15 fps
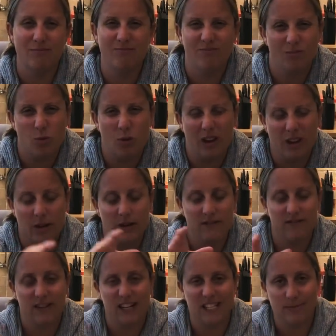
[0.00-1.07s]
quite a good
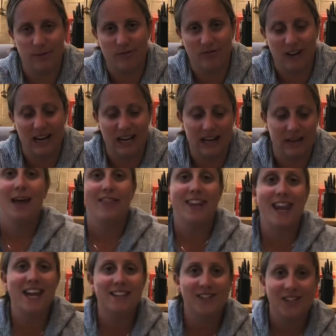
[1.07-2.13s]
investment really. The
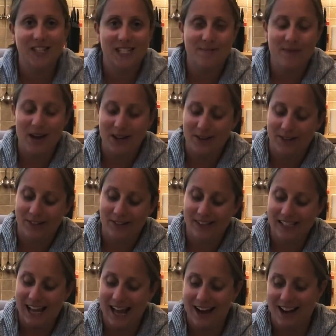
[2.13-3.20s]
next item I got was
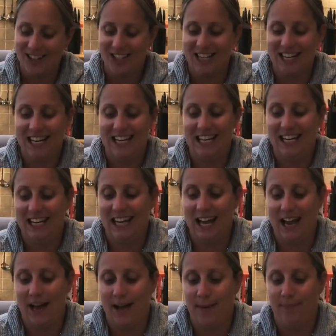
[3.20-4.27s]
actually
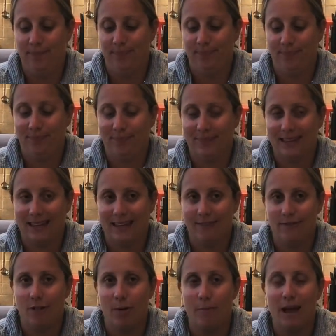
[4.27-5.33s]

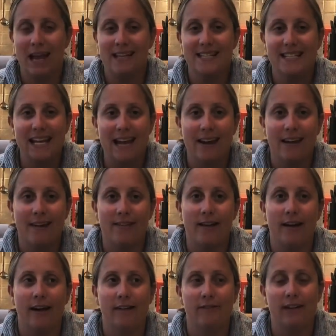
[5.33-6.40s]
from a seller that
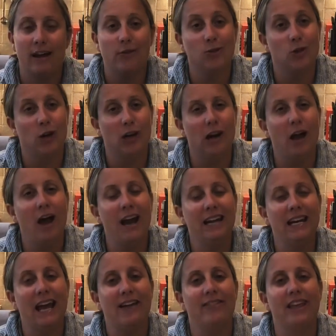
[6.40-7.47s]
I found online,
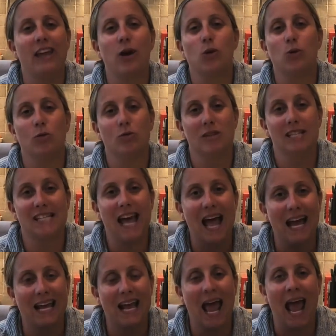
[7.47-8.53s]
and they are called
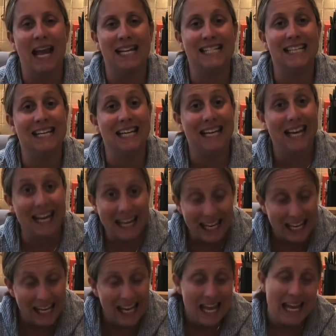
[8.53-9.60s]
Zach and
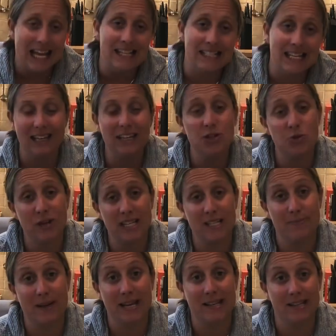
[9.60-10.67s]
Lily. It's a little
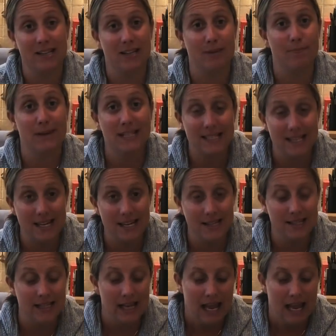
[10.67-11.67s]
independent business,